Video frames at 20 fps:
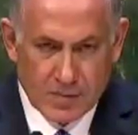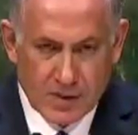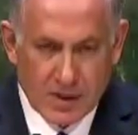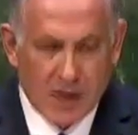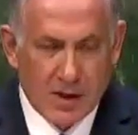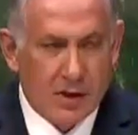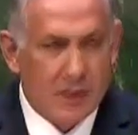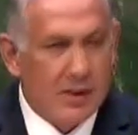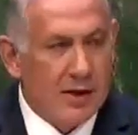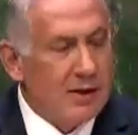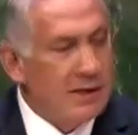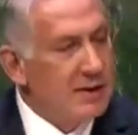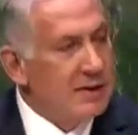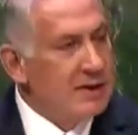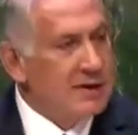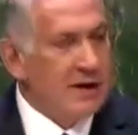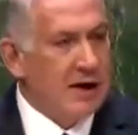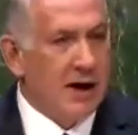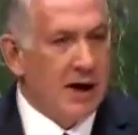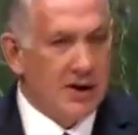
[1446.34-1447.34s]

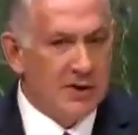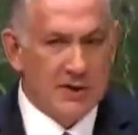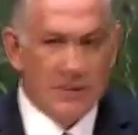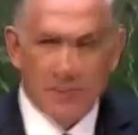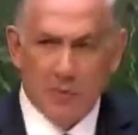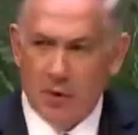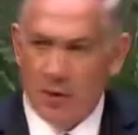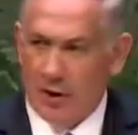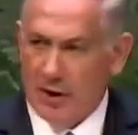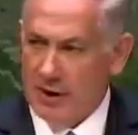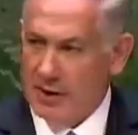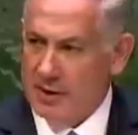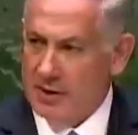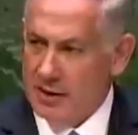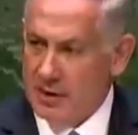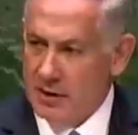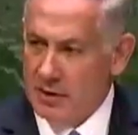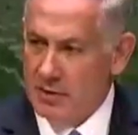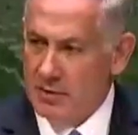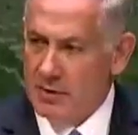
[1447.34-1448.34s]
it's an oxymoron,
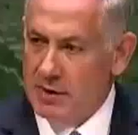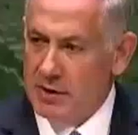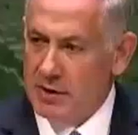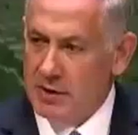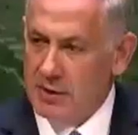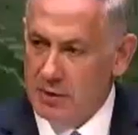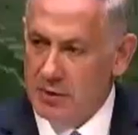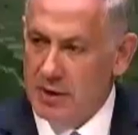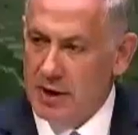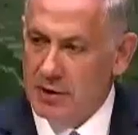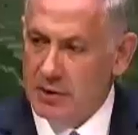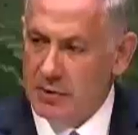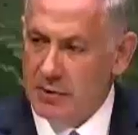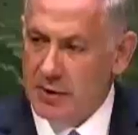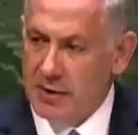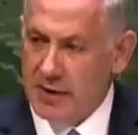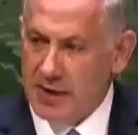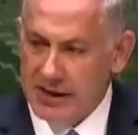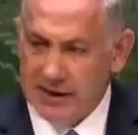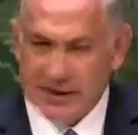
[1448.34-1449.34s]
the UN
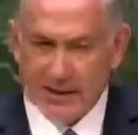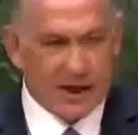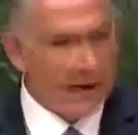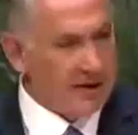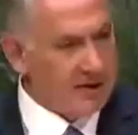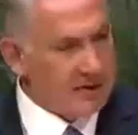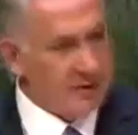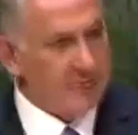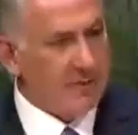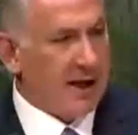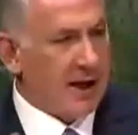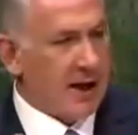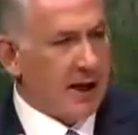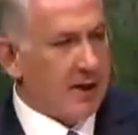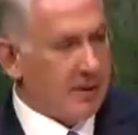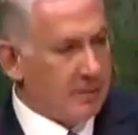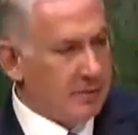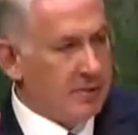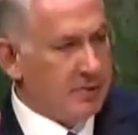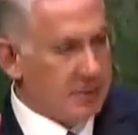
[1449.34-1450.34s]
Human Rights Council, but
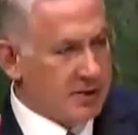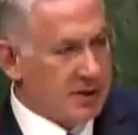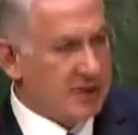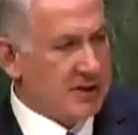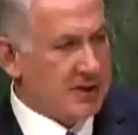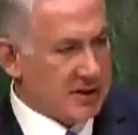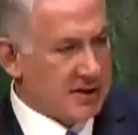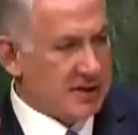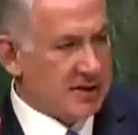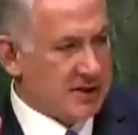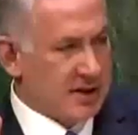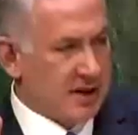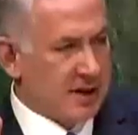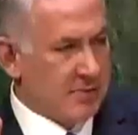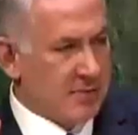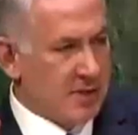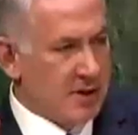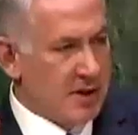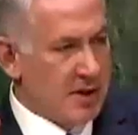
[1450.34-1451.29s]
I'll use it just the same.